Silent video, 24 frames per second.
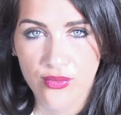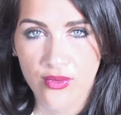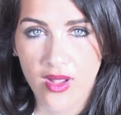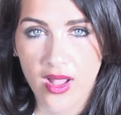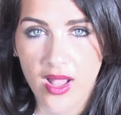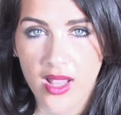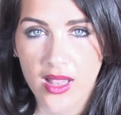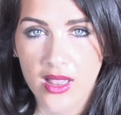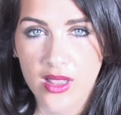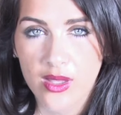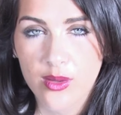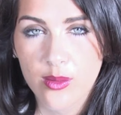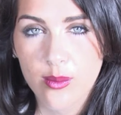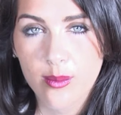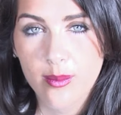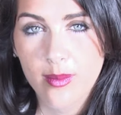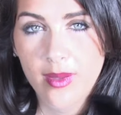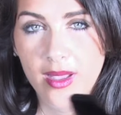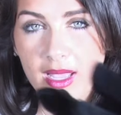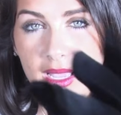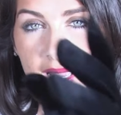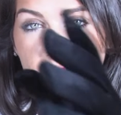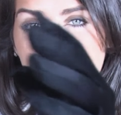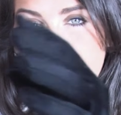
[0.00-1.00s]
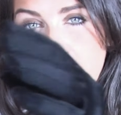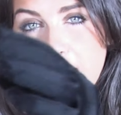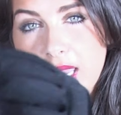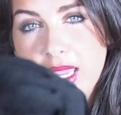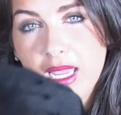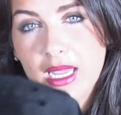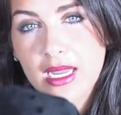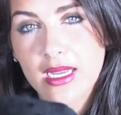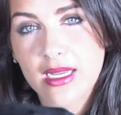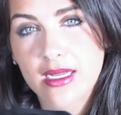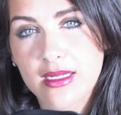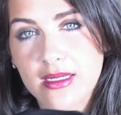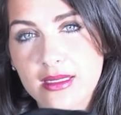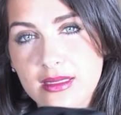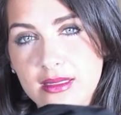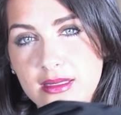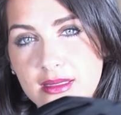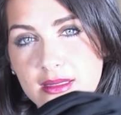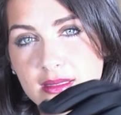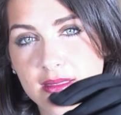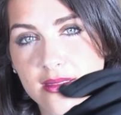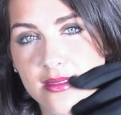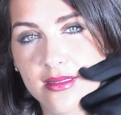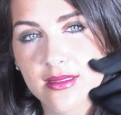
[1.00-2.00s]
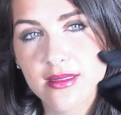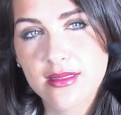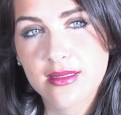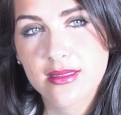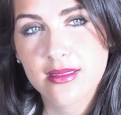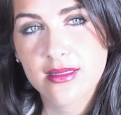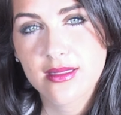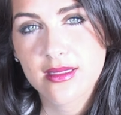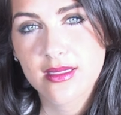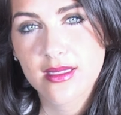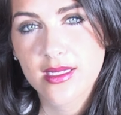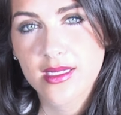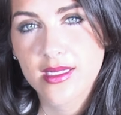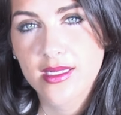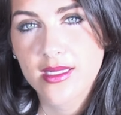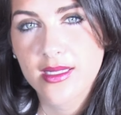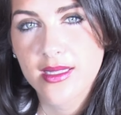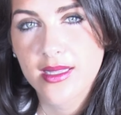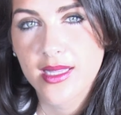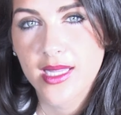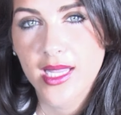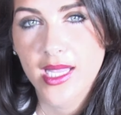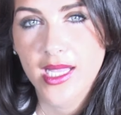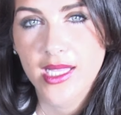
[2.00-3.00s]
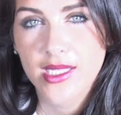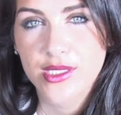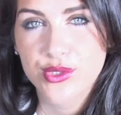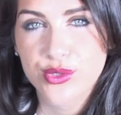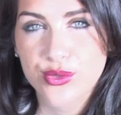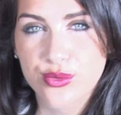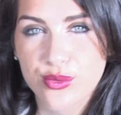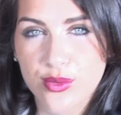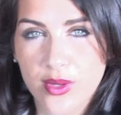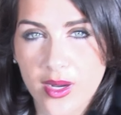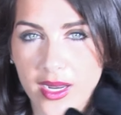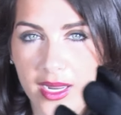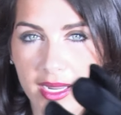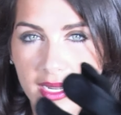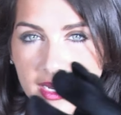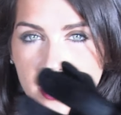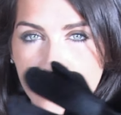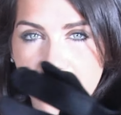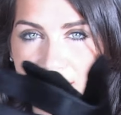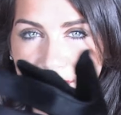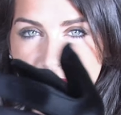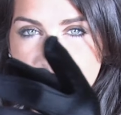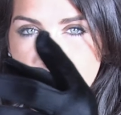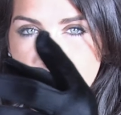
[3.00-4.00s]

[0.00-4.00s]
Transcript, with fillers: Follow my hands. That's right.